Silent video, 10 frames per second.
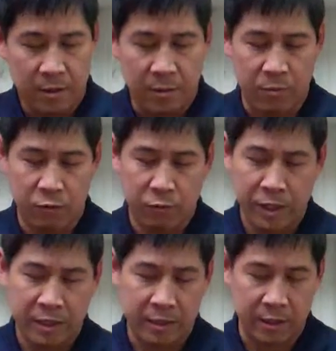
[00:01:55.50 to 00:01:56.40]
But more
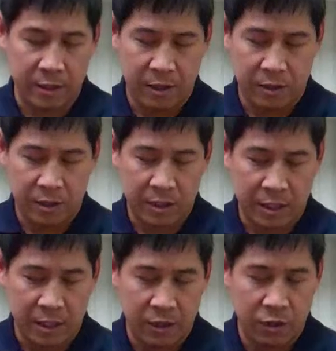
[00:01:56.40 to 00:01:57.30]
recently, there's
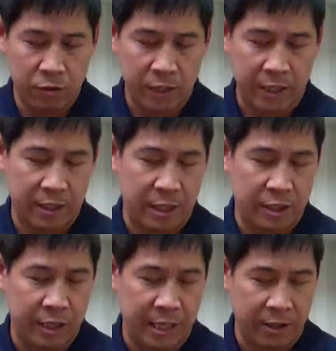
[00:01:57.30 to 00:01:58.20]
newer
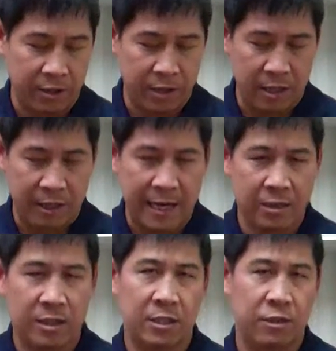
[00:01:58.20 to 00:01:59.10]
technology out there that
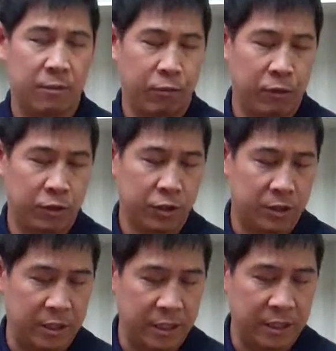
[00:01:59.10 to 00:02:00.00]
allows us to approach
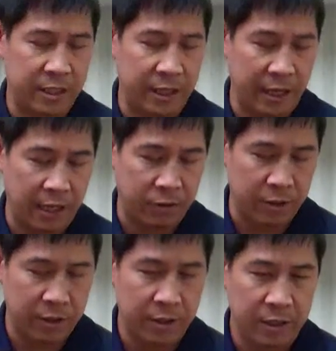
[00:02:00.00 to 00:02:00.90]
the descending
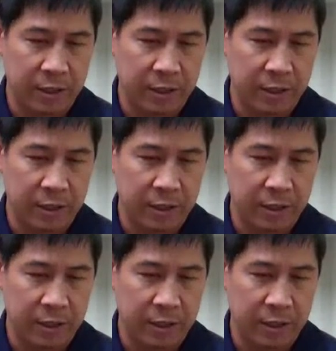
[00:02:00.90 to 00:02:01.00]
aorta